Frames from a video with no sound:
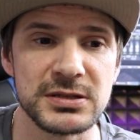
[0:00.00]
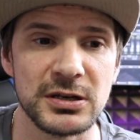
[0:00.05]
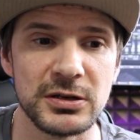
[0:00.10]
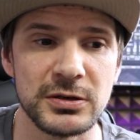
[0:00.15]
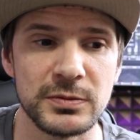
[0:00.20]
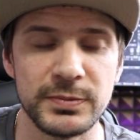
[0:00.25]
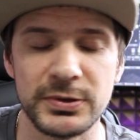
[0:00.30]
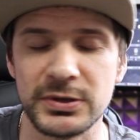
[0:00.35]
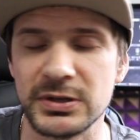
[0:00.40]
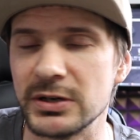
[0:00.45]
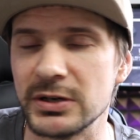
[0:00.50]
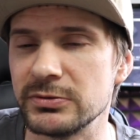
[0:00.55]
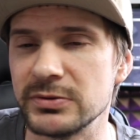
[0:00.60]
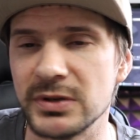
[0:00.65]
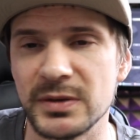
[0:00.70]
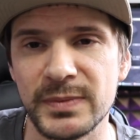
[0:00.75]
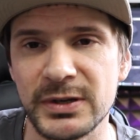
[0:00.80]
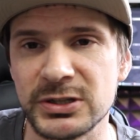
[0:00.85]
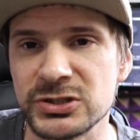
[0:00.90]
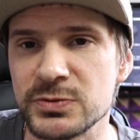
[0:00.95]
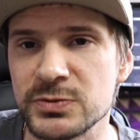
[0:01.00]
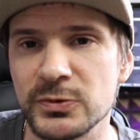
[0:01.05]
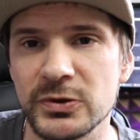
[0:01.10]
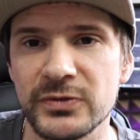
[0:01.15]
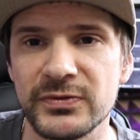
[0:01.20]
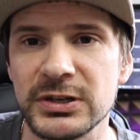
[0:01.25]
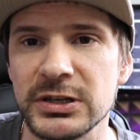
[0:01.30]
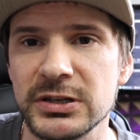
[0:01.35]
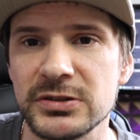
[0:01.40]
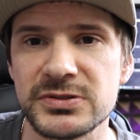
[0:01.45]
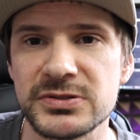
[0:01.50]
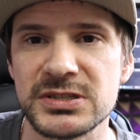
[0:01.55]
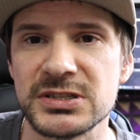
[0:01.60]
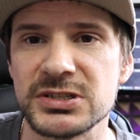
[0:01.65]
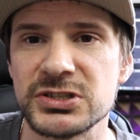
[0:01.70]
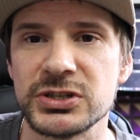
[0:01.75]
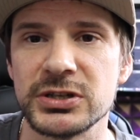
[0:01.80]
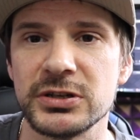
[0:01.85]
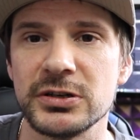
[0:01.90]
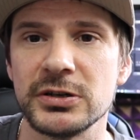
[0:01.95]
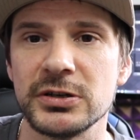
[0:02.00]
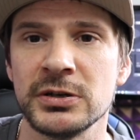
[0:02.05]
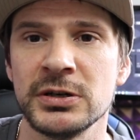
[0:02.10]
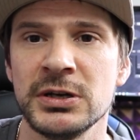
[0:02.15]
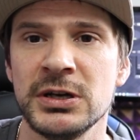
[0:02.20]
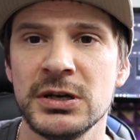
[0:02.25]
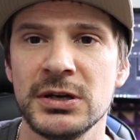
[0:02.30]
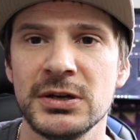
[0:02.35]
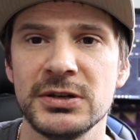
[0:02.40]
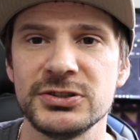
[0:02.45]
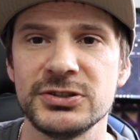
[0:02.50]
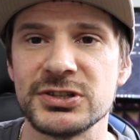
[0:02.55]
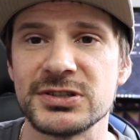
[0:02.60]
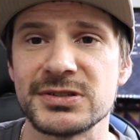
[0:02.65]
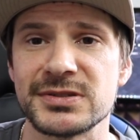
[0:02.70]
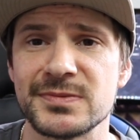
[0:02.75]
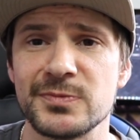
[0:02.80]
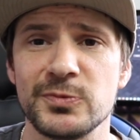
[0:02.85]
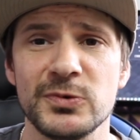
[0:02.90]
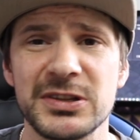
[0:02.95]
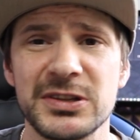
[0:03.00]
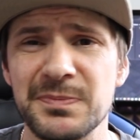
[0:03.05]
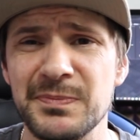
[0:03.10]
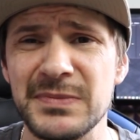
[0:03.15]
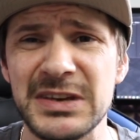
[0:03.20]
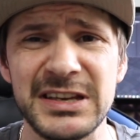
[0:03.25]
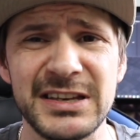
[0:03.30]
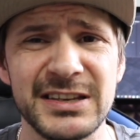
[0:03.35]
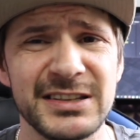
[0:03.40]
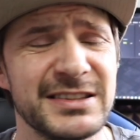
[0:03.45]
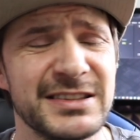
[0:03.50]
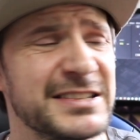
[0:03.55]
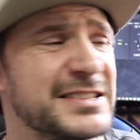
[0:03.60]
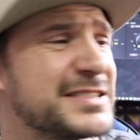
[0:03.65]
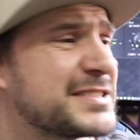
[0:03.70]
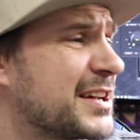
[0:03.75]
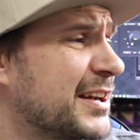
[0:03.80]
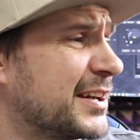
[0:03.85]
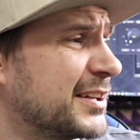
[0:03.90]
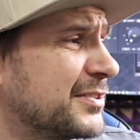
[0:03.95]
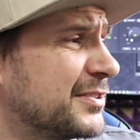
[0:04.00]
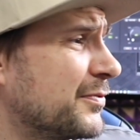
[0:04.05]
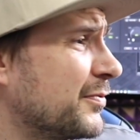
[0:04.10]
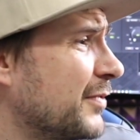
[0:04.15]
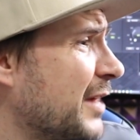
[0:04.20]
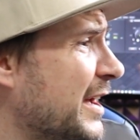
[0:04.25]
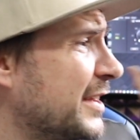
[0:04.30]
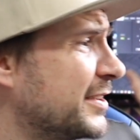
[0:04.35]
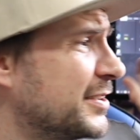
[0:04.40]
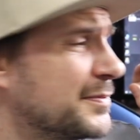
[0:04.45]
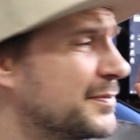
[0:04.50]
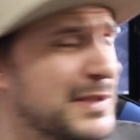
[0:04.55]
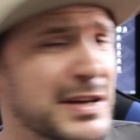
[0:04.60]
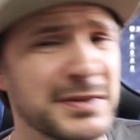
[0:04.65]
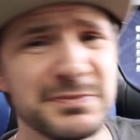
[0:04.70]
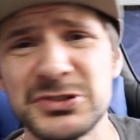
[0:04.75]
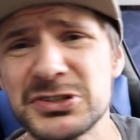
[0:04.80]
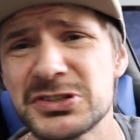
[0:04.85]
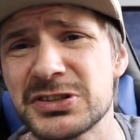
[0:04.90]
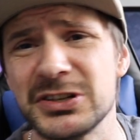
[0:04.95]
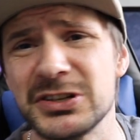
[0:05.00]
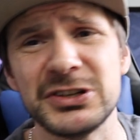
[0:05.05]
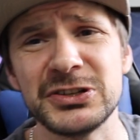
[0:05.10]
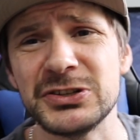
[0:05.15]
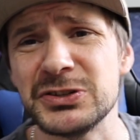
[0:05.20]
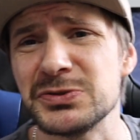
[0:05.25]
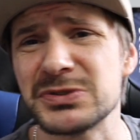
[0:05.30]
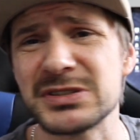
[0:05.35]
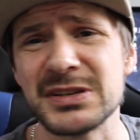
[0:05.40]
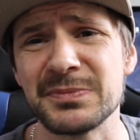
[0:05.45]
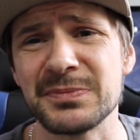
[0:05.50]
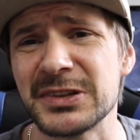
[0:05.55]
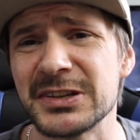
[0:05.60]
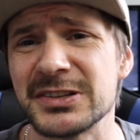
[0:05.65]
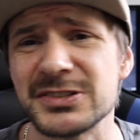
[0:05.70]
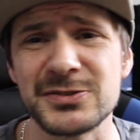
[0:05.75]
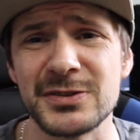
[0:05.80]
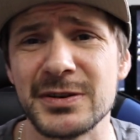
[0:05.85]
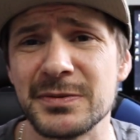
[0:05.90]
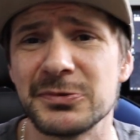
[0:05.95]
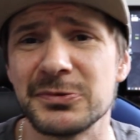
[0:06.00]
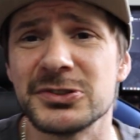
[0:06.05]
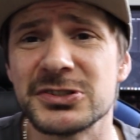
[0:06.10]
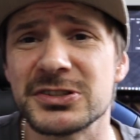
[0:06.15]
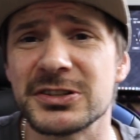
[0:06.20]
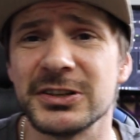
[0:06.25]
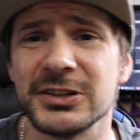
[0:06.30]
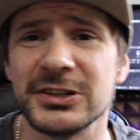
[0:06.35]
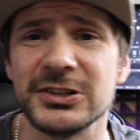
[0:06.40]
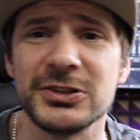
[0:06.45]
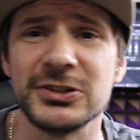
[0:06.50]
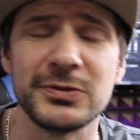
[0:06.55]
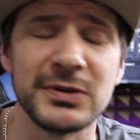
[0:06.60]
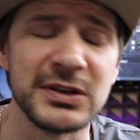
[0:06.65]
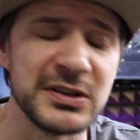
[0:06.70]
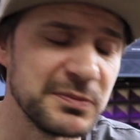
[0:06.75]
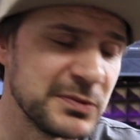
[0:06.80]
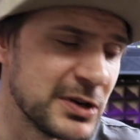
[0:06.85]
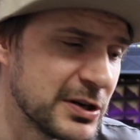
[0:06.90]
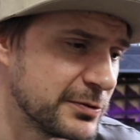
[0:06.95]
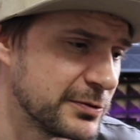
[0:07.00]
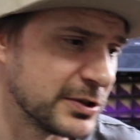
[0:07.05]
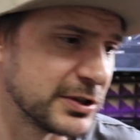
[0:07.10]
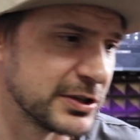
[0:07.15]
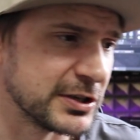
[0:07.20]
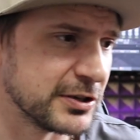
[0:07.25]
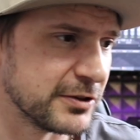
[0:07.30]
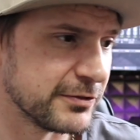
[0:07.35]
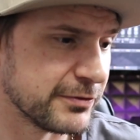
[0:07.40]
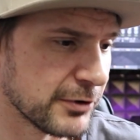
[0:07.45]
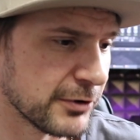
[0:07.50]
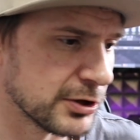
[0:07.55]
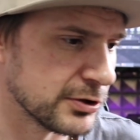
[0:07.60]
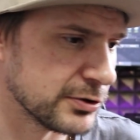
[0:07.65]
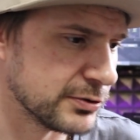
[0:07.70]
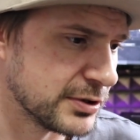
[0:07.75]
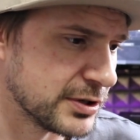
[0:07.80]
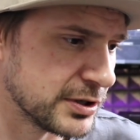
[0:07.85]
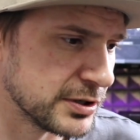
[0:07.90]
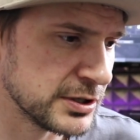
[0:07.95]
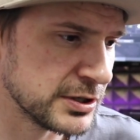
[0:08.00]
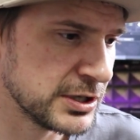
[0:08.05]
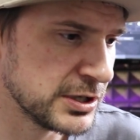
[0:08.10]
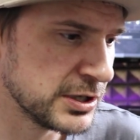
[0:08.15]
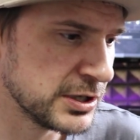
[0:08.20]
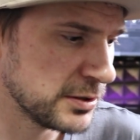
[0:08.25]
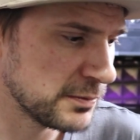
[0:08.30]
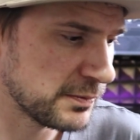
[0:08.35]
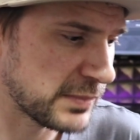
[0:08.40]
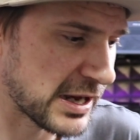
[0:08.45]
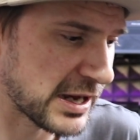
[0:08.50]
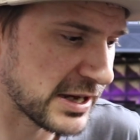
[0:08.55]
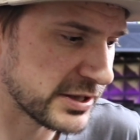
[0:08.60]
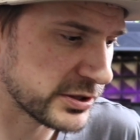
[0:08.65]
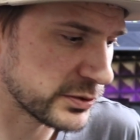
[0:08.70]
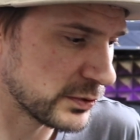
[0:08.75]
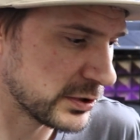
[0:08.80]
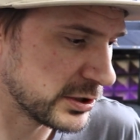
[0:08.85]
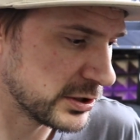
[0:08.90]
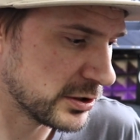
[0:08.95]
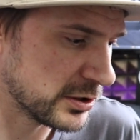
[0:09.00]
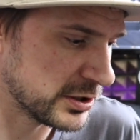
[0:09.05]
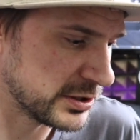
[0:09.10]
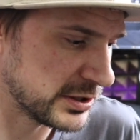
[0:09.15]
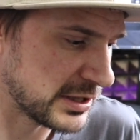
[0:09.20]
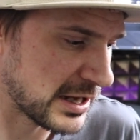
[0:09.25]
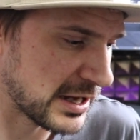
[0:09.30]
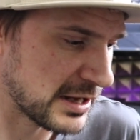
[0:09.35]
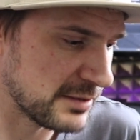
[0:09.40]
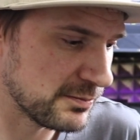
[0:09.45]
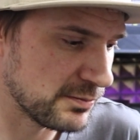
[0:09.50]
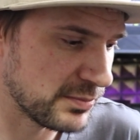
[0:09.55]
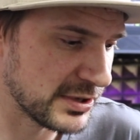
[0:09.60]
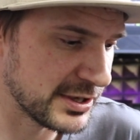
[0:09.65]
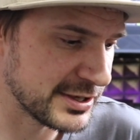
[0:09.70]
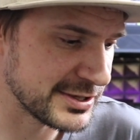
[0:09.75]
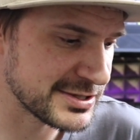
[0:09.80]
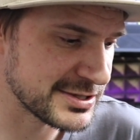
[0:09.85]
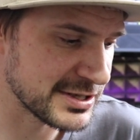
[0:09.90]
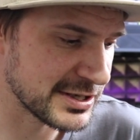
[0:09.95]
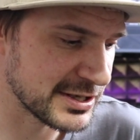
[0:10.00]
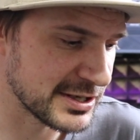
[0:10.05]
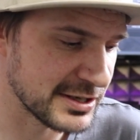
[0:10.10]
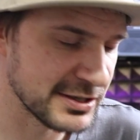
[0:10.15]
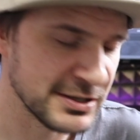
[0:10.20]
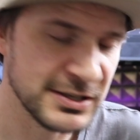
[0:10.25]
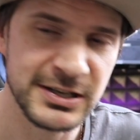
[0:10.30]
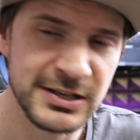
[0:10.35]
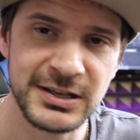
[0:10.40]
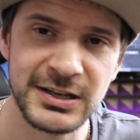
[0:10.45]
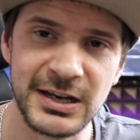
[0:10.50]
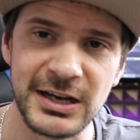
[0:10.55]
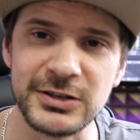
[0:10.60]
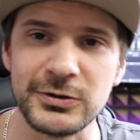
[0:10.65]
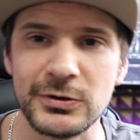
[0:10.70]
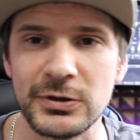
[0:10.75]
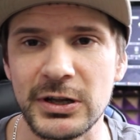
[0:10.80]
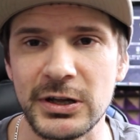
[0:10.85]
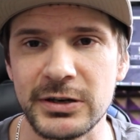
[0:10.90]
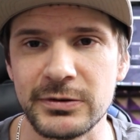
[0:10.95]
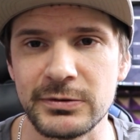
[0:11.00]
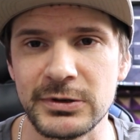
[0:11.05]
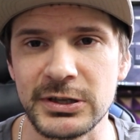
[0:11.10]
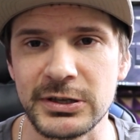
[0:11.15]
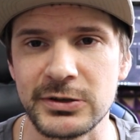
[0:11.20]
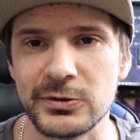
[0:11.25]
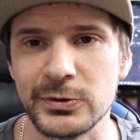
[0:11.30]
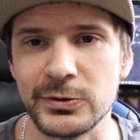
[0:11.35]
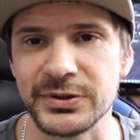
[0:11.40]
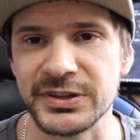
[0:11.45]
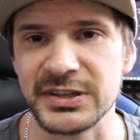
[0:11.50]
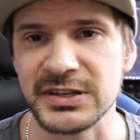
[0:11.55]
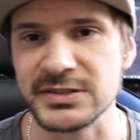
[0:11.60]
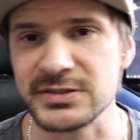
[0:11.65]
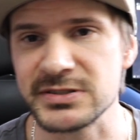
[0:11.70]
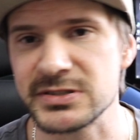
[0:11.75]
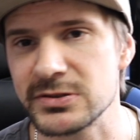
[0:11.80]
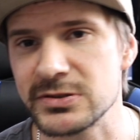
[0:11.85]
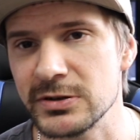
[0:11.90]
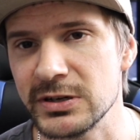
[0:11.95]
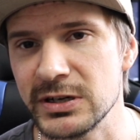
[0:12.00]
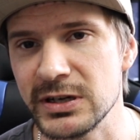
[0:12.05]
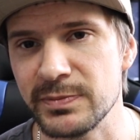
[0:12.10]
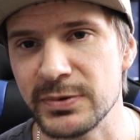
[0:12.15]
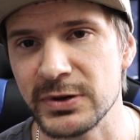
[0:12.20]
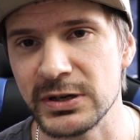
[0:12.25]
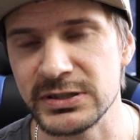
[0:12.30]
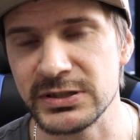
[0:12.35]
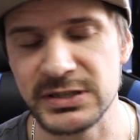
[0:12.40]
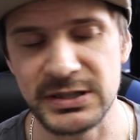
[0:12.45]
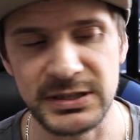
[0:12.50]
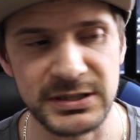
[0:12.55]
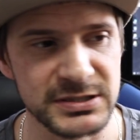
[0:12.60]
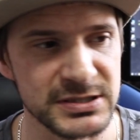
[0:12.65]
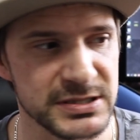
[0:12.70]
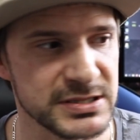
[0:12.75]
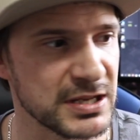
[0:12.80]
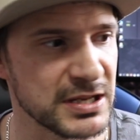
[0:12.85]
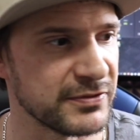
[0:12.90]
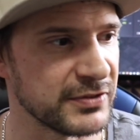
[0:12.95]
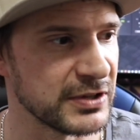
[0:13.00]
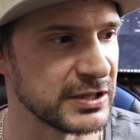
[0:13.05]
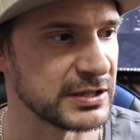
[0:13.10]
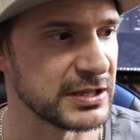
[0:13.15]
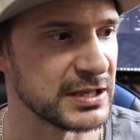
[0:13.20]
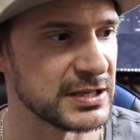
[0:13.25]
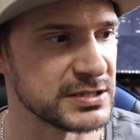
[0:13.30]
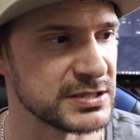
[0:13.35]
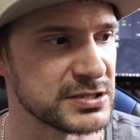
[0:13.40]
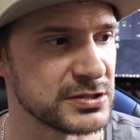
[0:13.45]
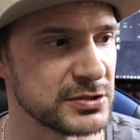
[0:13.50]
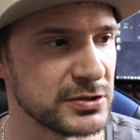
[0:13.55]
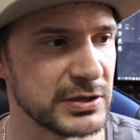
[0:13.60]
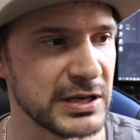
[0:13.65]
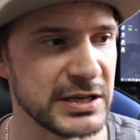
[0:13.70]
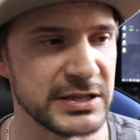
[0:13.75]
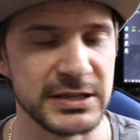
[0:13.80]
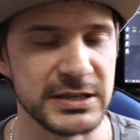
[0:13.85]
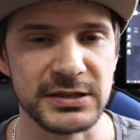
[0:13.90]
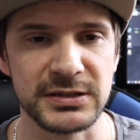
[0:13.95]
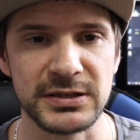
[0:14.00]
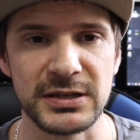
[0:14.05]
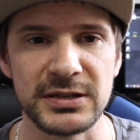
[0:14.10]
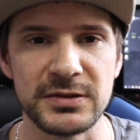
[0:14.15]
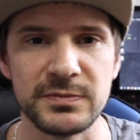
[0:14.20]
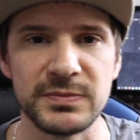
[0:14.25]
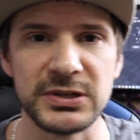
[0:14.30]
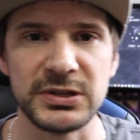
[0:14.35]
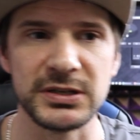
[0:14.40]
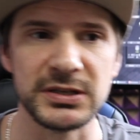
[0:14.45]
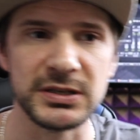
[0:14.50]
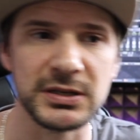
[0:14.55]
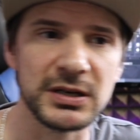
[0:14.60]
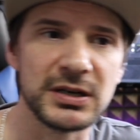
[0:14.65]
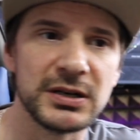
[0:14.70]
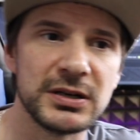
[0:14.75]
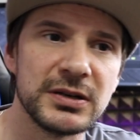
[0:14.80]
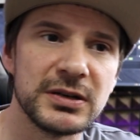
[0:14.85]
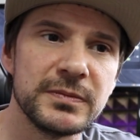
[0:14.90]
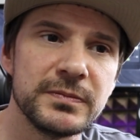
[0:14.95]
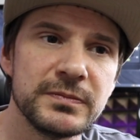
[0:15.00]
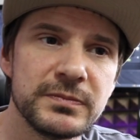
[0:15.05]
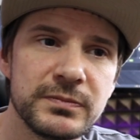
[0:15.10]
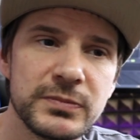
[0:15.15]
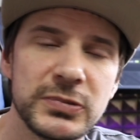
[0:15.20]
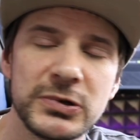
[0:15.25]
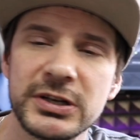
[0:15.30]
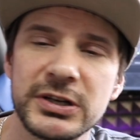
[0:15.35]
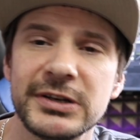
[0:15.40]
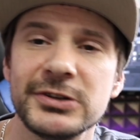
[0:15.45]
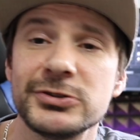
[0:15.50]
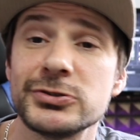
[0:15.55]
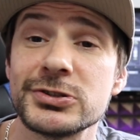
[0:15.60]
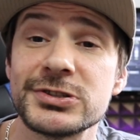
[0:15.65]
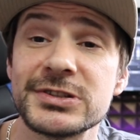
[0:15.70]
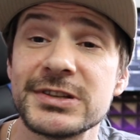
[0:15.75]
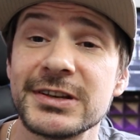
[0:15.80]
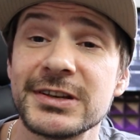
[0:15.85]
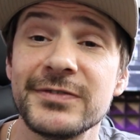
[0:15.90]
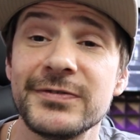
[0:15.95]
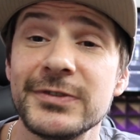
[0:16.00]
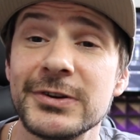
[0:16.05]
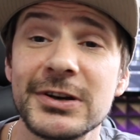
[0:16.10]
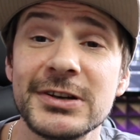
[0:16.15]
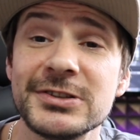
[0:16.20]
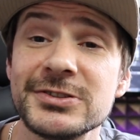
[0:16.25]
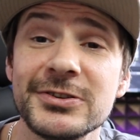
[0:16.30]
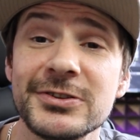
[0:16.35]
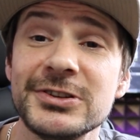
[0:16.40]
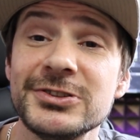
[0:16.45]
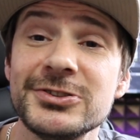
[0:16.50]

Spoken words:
I'll put out a bunch more videos this year, just with me and these kind of random. I'm just gonna do something, so I'm just gonna do it. I'm not really gonna follow a pathway on that, but I do a lot of really cool things, 3D printing and stuff like that, so I think that'd be pretty interesting if you guys are